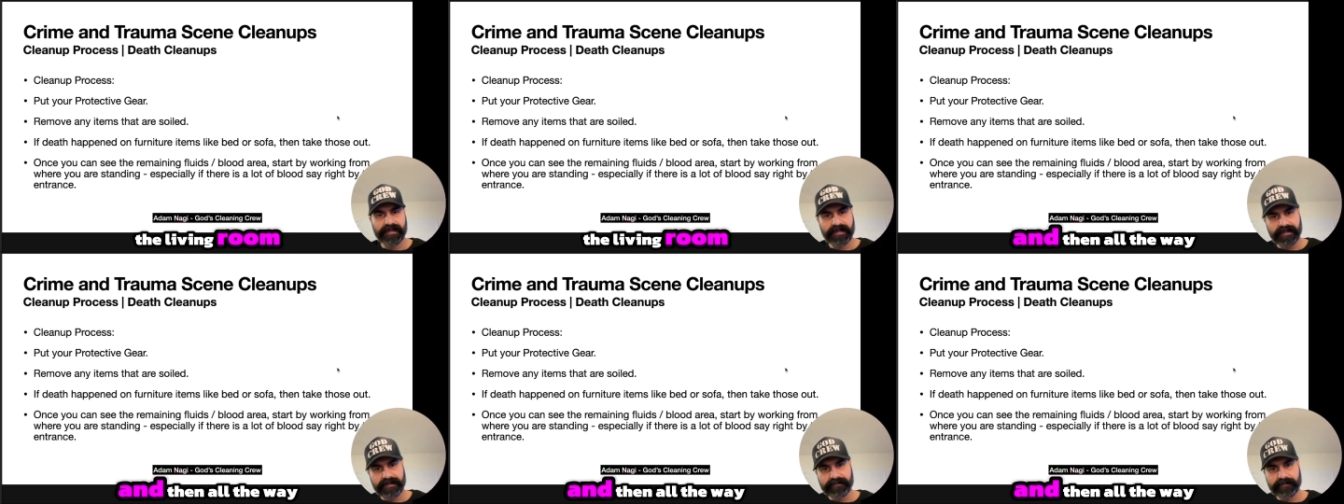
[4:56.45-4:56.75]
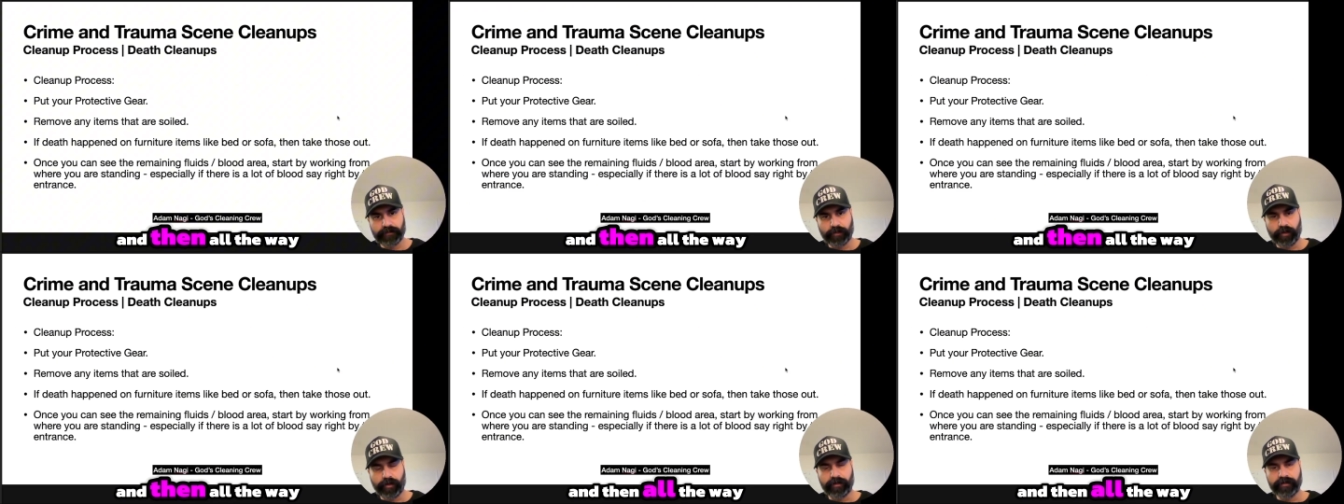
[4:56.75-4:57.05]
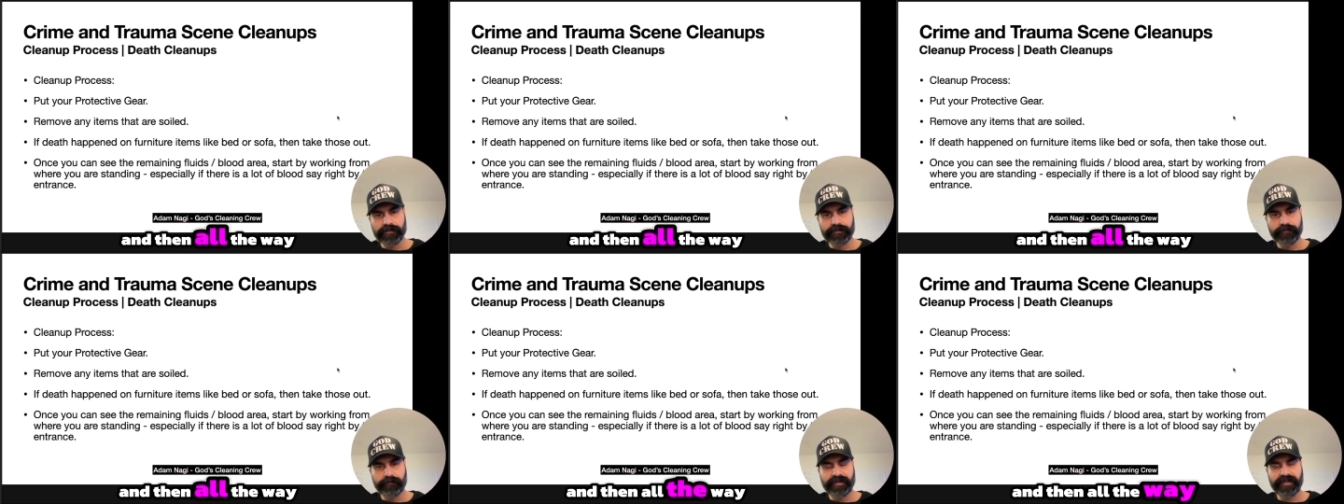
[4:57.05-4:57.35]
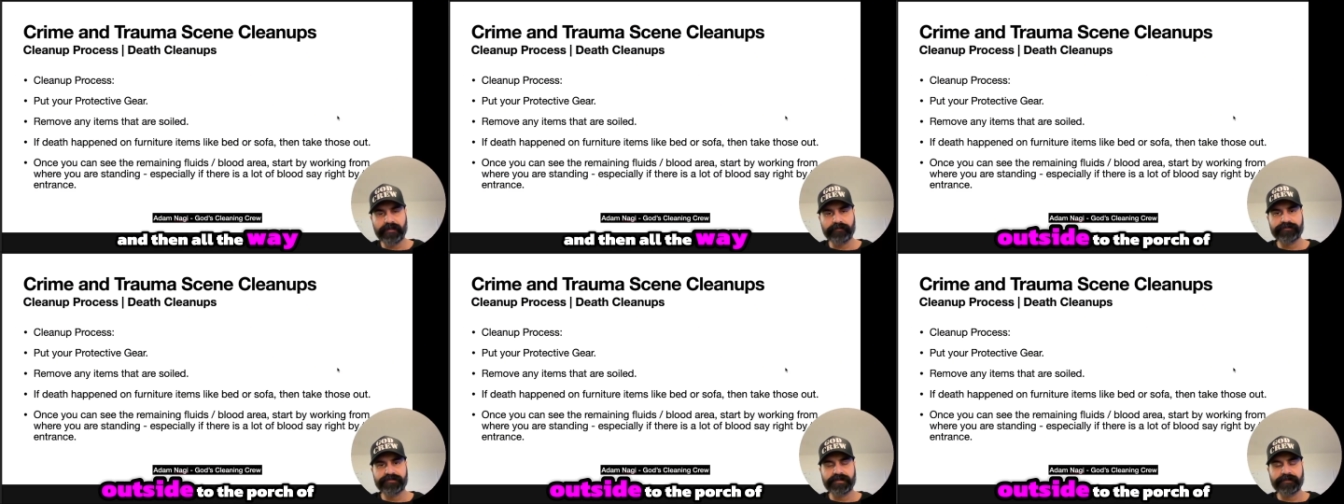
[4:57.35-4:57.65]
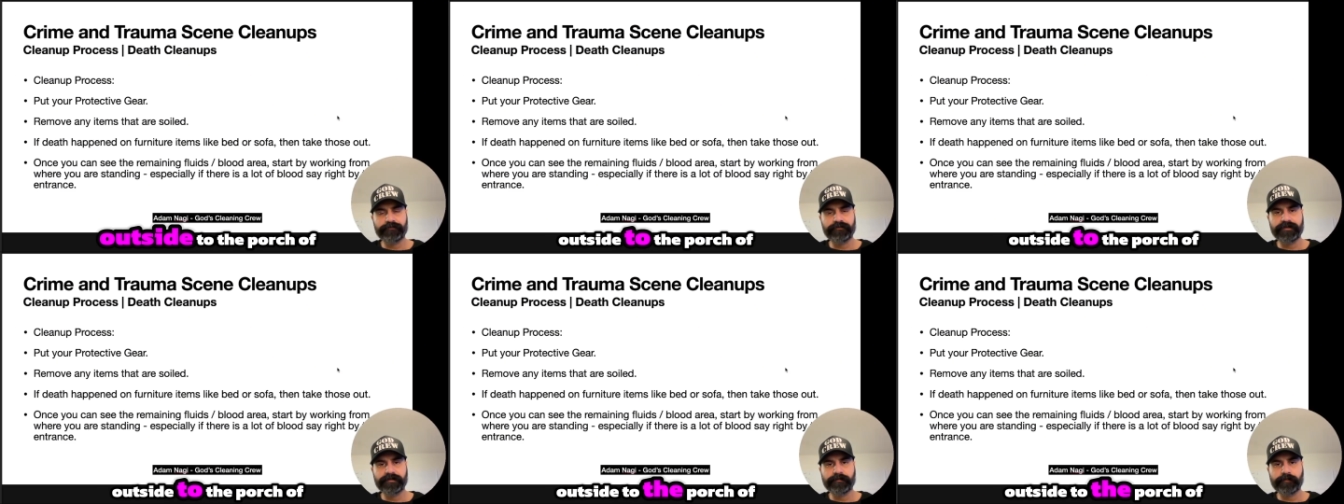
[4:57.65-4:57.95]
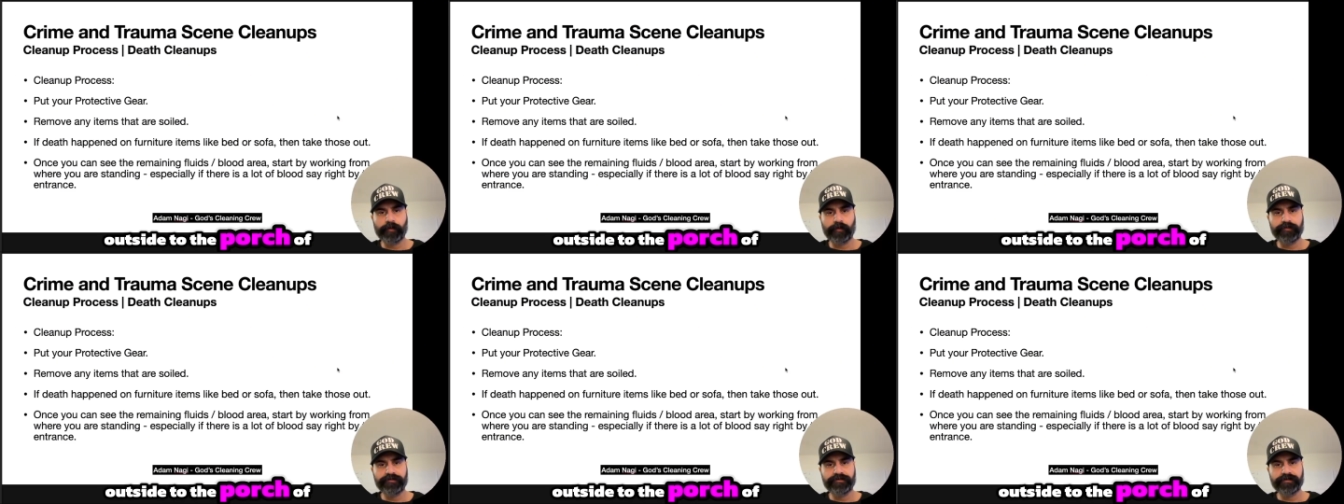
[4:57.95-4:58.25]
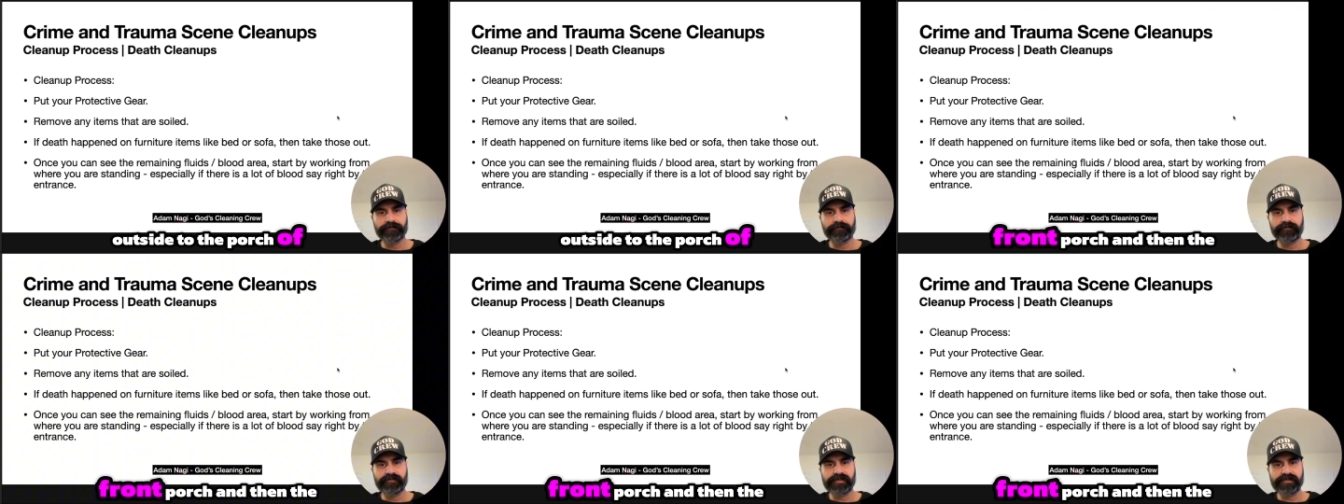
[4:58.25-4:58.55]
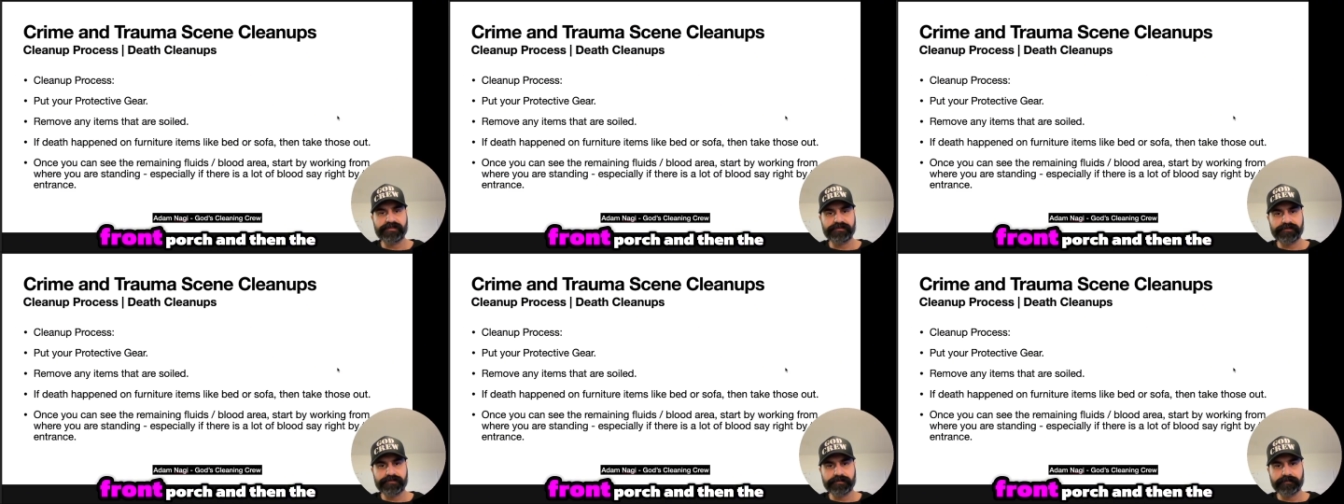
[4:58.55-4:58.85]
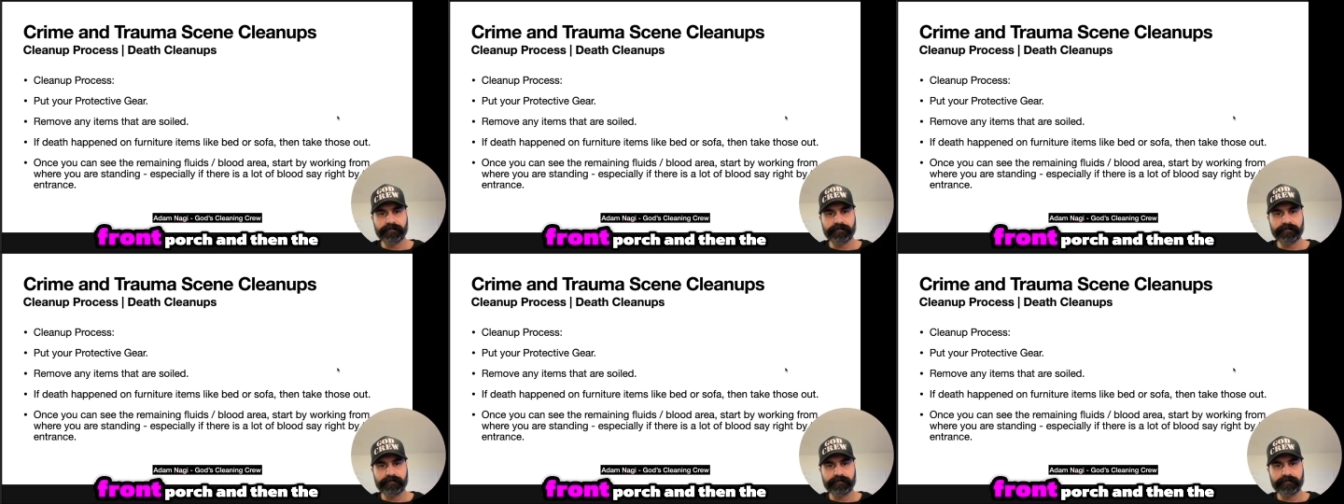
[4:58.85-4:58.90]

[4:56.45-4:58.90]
and then all the way outside to the porch, the front